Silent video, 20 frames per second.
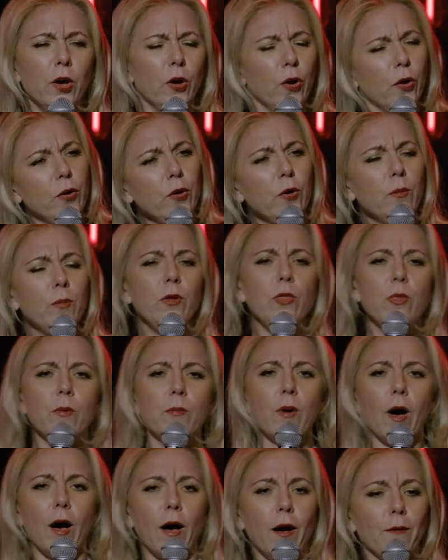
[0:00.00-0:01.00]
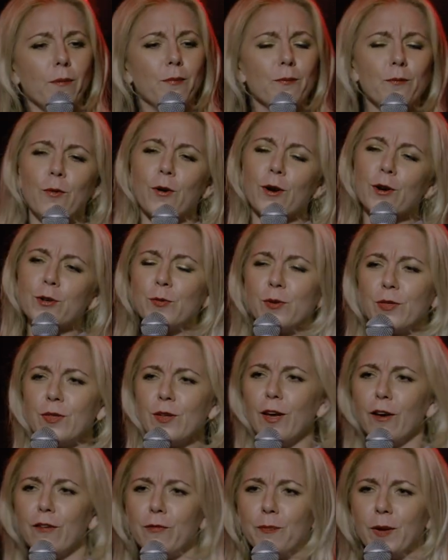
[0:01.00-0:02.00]
oh, you mean the mob worked with
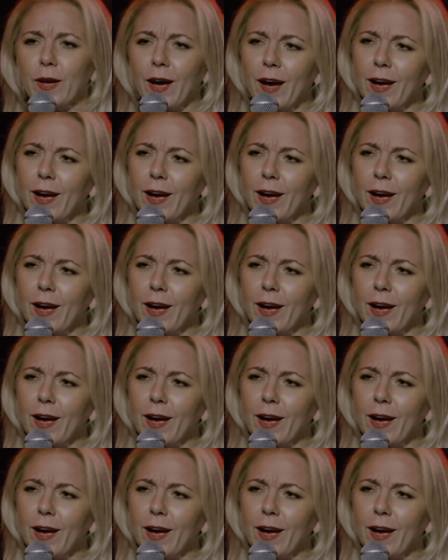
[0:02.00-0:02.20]
the FBI?